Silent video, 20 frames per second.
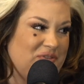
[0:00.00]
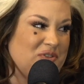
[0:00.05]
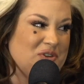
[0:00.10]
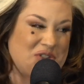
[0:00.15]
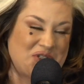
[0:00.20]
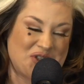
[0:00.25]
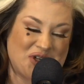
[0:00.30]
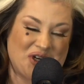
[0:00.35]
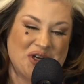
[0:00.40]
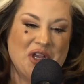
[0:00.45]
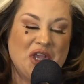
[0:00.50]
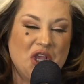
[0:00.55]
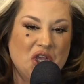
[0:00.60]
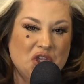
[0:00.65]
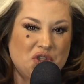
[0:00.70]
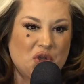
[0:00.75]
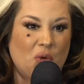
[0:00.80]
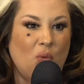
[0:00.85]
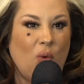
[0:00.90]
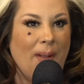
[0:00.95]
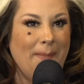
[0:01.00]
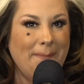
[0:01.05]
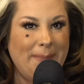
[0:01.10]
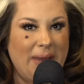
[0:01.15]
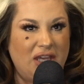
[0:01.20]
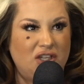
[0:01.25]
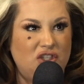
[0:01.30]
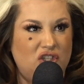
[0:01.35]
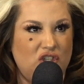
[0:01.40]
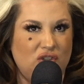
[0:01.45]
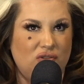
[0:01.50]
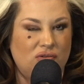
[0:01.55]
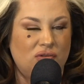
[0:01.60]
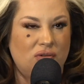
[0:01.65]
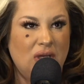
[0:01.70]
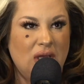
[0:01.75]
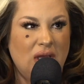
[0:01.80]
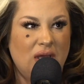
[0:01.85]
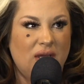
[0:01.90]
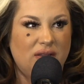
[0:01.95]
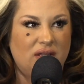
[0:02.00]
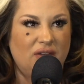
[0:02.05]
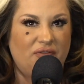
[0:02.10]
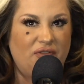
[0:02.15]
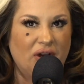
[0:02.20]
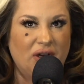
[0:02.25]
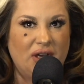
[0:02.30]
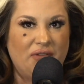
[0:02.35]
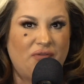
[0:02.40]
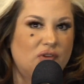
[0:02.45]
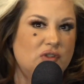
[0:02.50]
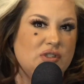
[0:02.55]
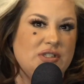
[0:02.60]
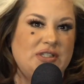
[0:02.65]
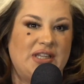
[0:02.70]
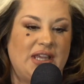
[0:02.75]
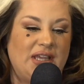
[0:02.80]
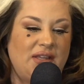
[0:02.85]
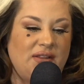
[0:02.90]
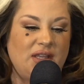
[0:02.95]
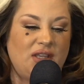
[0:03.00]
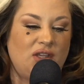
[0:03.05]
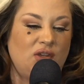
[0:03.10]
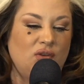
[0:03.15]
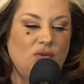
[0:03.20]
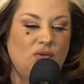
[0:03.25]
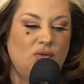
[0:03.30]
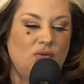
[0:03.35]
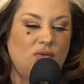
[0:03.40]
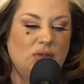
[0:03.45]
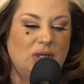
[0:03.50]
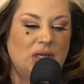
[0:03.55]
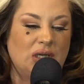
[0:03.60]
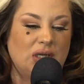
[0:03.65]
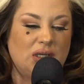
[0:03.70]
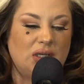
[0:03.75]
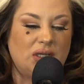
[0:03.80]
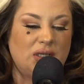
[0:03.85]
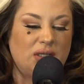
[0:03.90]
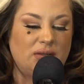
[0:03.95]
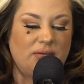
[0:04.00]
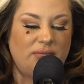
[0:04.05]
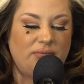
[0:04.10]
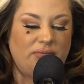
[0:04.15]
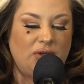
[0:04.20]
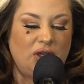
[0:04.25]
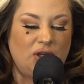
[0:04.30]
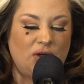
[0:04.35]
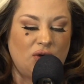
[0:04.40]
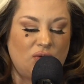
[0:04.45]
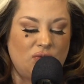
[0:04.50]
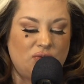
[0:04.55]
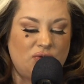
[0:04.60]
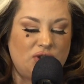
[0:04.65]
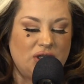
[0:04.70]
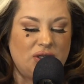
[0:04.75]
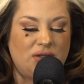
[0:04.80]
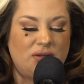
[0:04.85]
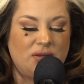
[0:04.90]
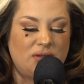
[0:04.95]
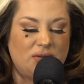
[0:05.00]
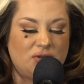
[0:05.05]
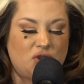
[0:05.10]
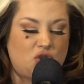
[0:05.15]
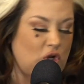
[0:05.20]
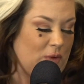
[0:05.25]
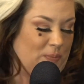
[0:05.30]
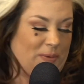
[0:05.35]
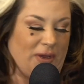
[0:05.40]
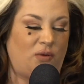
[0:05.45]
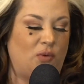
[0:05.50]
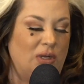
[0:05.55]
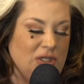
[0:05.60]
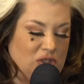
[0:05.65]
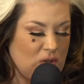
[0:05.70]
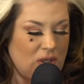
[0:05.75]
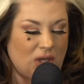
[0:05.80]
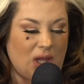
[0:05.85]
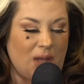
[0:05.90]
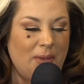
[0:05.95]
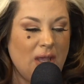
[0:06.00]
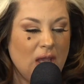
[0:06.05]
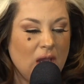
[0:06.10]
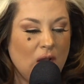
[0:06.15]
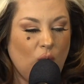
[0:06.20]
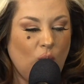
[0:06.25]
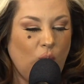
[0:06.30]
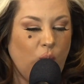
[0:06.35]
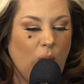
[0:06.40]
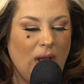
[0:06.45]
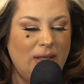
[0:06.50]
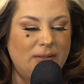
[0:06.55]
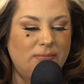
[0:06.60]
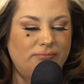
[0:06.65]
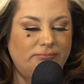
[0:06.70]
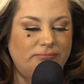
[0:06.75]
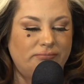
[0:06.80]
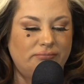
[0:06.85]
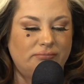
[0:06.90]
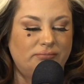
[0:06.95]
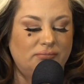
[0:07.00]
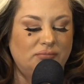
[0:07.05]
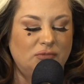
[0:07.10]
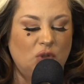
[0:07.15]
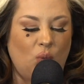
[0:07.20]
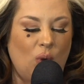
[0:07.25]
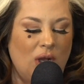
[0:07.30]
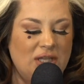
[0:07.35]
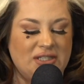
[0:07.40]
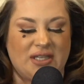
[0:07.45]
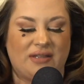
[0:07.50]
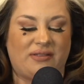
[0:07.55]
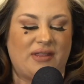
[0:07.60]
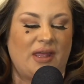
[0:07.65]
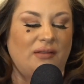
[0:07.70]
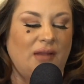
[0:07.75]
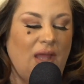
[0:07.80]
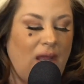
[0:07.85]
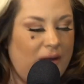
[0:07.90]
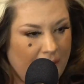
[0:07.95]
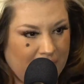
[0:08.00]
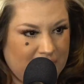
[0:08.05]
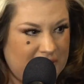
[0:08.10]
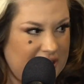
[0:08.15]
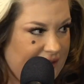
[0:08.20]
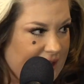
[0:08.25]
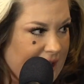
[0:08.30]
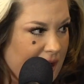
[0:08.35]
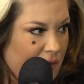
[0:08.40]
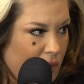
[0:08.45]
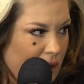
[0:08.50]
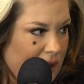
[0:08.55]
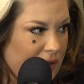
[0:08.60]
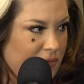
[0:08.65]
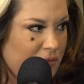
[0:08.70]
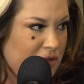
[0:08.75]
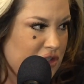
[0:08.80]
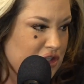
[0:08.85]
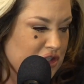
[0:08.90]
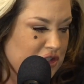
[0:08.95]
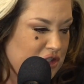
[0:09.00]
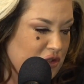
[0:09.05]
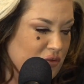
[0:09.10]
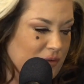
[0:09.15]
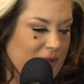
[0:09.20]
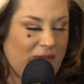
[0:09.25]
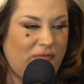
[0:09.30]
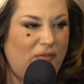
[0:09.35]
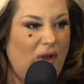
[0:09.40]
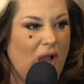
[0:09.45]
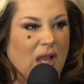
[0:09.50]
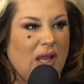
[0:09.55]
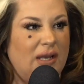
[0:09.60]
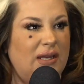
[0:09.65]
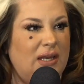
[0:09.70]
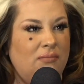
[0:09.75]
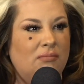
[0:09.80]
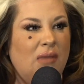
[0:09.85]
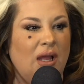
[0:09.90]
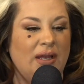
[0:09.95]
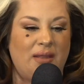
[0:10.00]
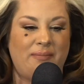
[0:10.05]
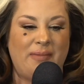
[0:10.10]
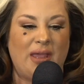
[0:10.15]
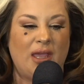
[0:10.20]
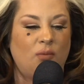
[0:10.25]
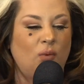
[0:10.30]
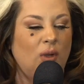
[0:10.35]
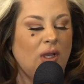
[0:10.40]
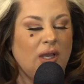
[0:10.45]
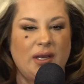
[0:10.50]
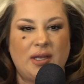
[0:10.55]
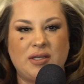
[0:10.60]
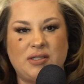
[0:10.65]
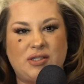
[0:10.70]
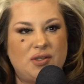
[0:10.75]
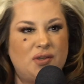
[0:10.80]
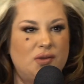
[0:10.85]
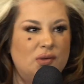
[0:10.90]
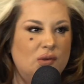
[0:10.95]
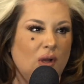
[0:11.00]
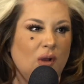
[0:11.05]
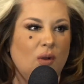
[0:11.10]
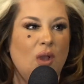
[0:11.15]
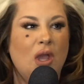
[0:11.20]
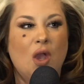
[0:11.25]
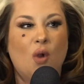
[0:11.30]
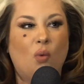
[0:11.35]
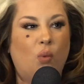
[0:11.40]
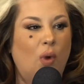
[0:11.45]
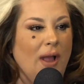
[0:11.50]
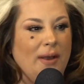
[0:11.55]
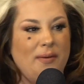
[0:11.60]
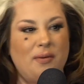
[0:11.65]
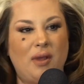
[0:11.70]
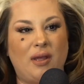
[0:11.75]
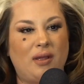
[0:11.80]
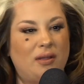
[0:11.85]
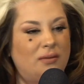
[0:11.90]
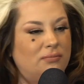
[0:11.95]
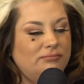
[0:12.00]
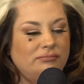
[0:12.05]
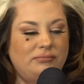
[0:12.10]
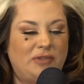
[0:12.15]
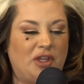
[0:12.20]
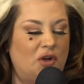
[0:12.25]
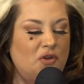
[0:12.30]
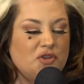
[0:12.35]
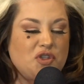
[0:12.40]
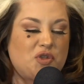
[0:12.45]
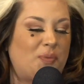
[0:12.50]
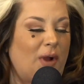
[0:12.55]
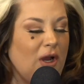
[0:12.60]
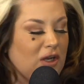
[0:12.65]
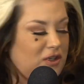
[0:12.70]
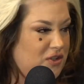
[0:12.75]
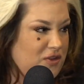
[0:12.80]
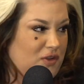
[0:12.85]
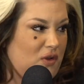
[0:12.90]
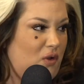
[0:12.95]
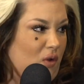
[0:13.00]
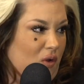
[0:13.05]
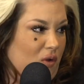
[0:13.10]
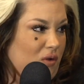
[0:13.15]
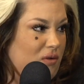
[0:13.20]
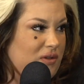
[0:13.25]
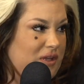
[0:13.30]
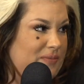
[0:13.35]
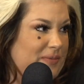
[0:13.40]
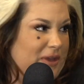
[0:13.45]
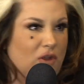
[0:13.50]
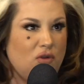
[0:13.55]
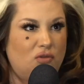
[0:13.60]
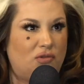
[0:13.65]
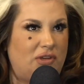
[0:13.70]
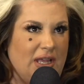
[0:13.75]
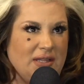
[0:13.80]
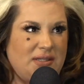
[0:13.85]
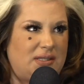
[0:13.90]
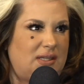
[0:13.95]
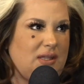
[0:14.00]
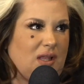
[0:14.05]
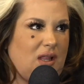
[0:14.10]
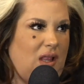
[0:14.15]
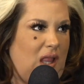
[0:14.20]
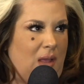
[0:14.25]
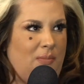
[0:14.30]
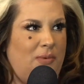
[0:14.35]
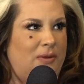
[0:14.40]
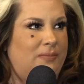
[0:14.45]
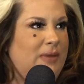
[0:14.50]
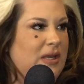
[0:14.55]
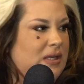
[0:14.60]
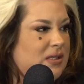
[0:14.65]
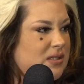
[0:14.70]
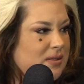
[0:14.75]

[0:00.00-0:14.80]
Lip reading: for sure. So what made you, the very first day that you, you know, did stripping, went to a club, what was it that led up to that? What were just, you're like, fuck, I need money, man. What can I do? Or what, you know, sparked the whole, let me go dance at the club and make